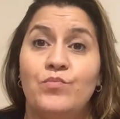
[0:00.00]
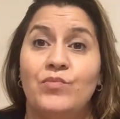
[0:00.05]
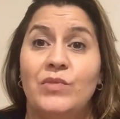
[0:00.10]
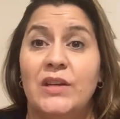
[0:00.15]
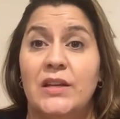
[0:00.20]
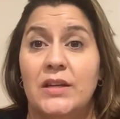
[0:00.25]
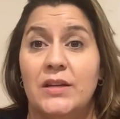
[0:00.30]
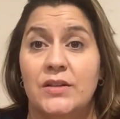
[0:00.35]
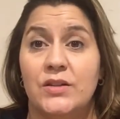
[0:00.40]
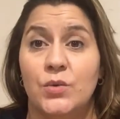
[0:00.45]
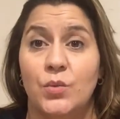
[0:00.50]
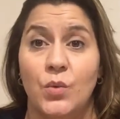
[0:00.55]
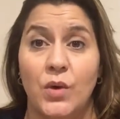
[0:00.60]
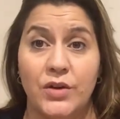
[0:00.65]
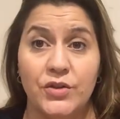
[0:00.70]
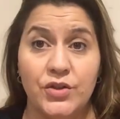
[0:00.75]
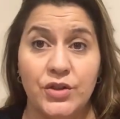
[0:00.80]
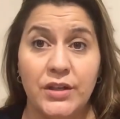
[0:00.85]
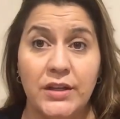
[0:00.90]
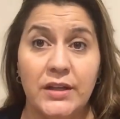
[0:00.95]
getting to
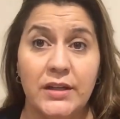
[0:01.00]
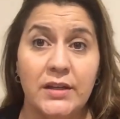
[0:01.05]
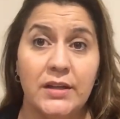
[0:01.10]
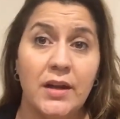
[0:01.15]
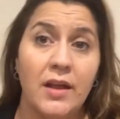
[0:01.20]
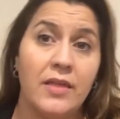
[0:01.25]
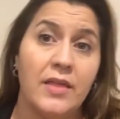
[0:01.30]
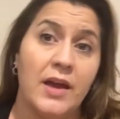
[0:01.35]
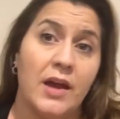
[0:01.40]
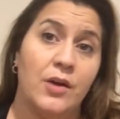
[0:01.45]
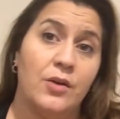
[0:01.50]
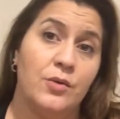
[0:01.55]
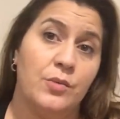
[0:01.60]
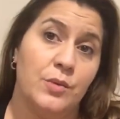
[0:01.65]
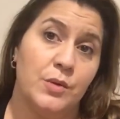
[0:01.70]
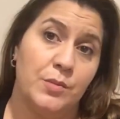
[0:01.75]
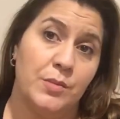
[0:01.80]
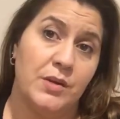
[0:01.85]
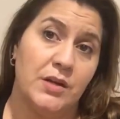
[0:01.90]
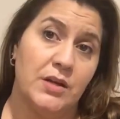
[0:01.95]
Wonderland, that
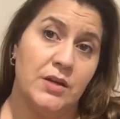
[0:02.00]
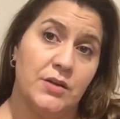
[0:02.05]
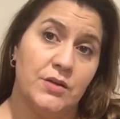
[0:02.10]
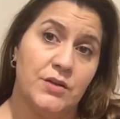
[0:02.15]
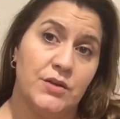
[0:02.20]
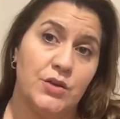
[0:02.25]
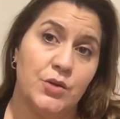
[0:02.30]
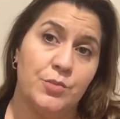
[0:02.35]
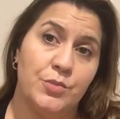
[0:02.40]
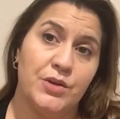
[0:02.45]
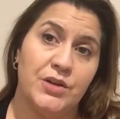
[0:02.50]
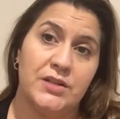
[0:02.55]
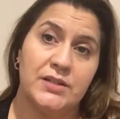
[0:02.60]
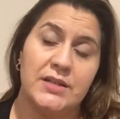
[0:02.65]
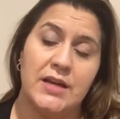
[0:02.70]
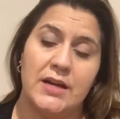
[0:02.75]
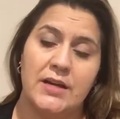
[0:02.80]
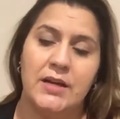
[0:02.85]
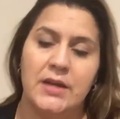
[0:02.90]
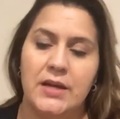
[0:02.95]
would be super
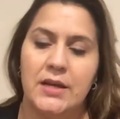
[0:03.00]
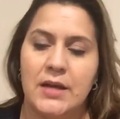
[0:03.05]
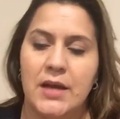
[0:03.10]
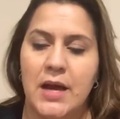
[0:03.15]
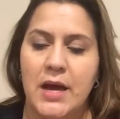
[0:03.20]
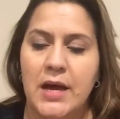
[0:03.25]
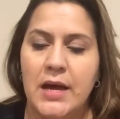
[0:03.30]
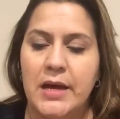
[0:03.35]
exciting.